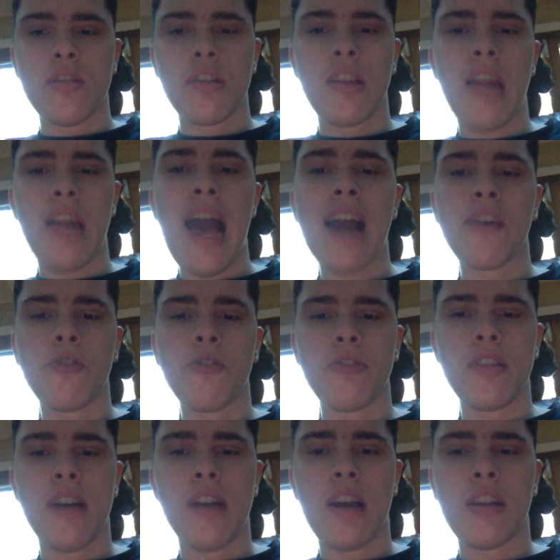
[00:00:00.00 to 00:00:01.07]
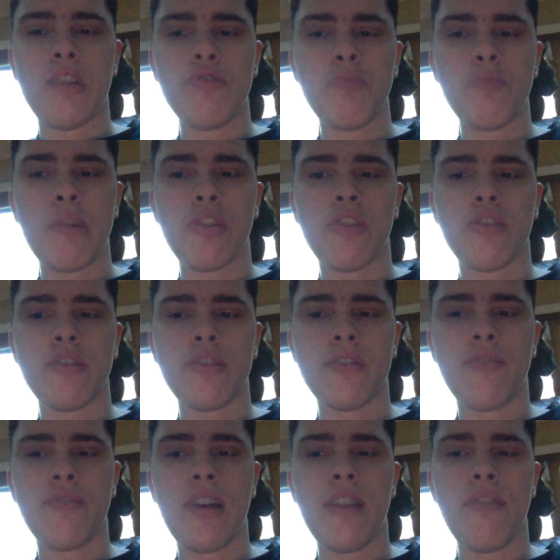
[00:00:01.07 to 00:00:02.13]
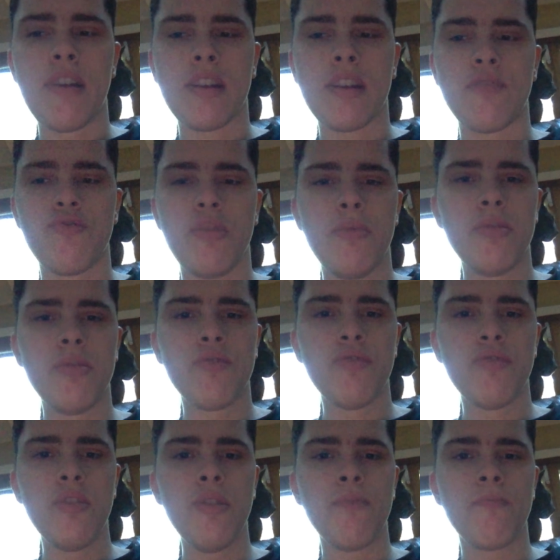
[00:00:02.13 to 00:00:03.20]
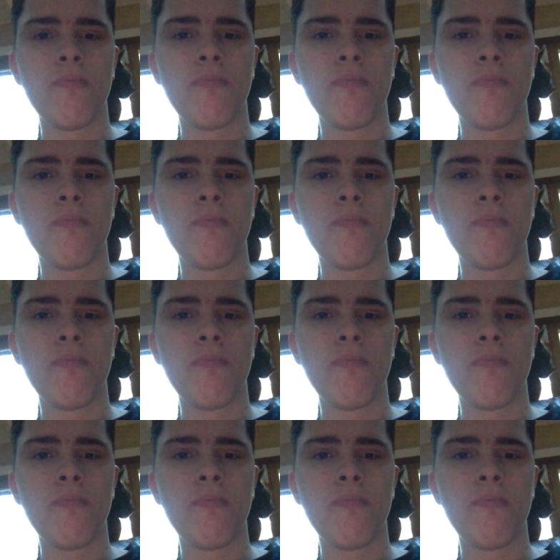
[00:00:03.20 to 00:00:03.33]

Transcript: can accurately diagnose mental illness and find effective treatments for it.